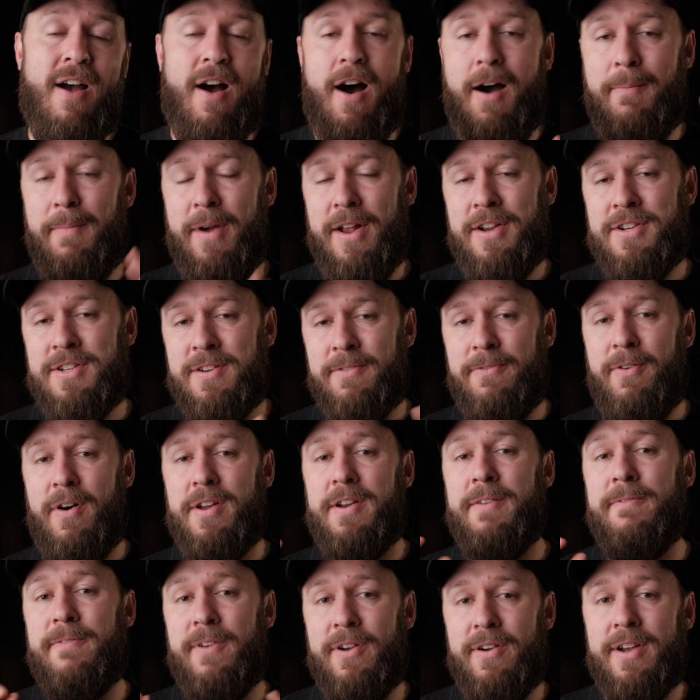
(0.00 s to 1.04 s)
I managed to
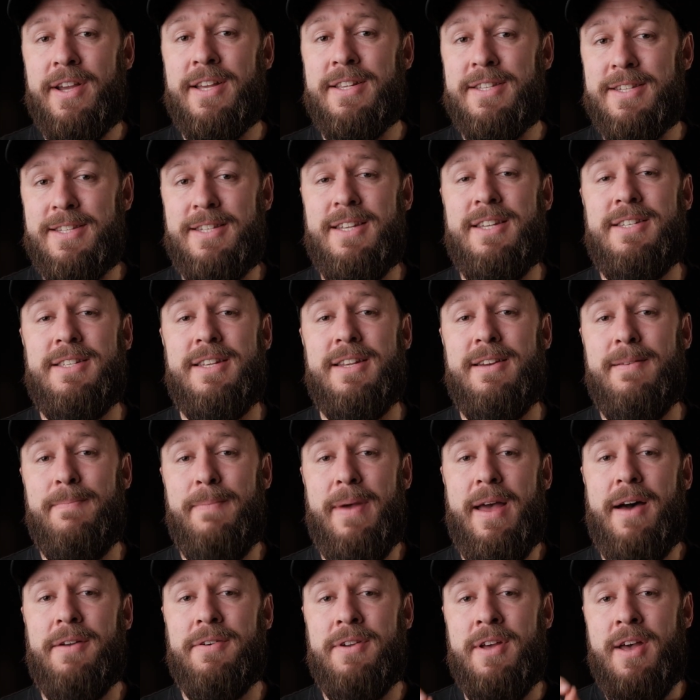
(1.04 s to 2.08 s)
find a very consistent
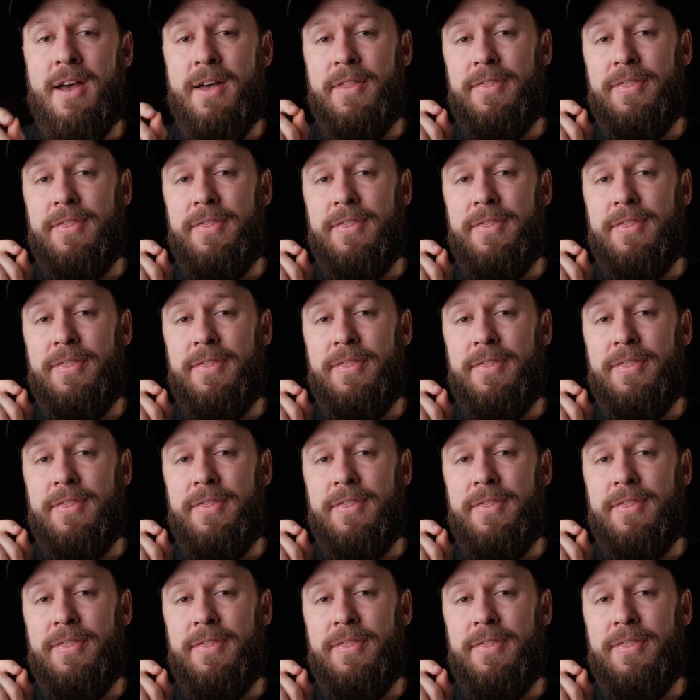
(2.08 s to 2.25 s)
amount